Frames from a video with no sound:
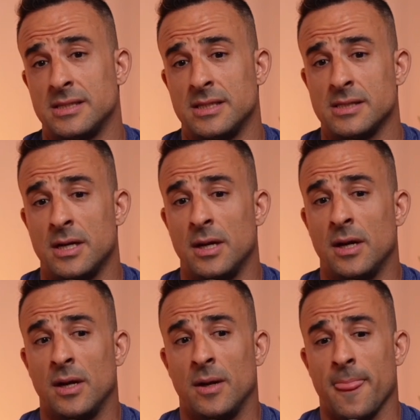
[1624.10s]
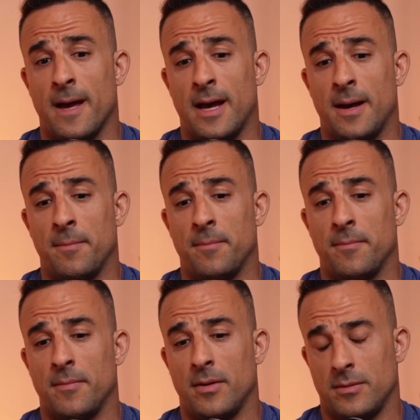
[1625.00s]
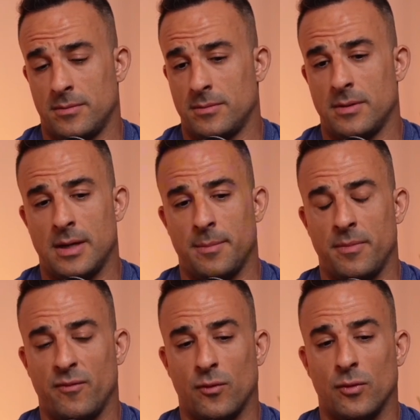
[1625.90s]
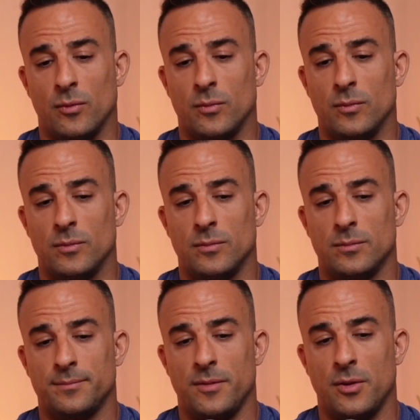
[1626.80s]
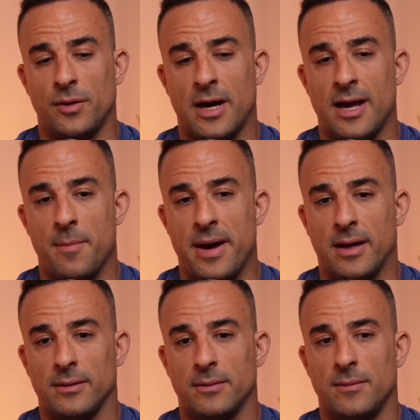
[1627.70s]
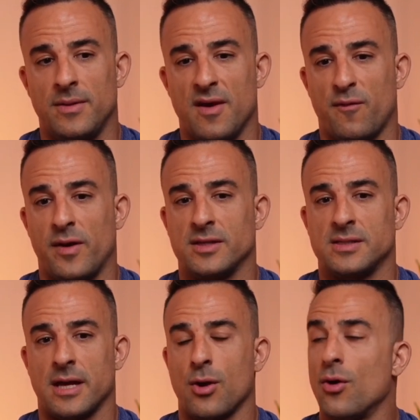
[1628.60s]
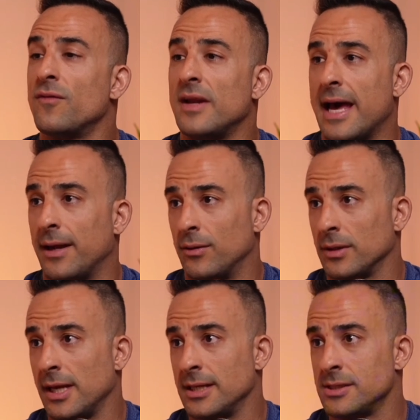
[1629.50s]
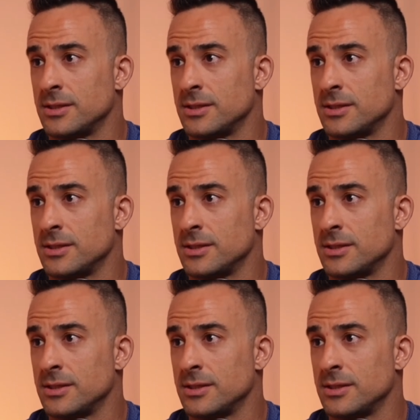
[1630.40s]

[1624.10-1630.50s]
this um, before you and I about the effects that COVID had on kids,